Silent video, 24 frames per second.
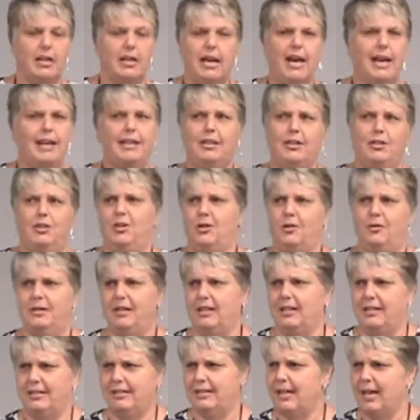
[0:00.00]
I didn't know it
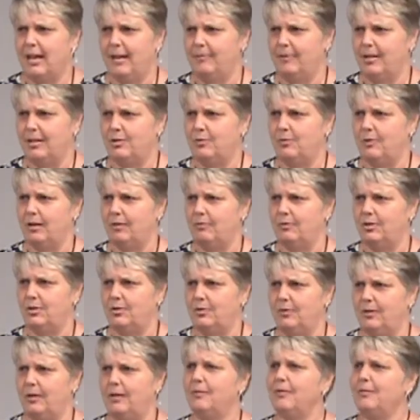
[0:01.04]
at the time that's what I was
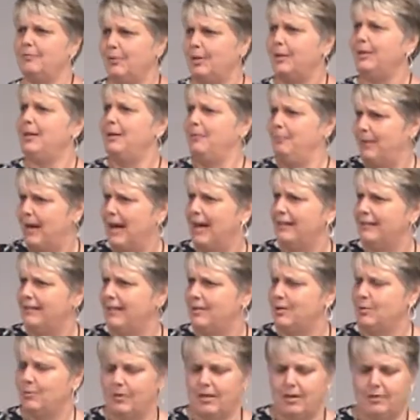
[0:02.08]
doing. Looking back,
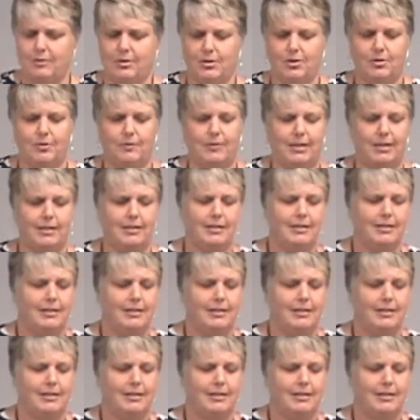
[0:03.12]
that's what I was doing.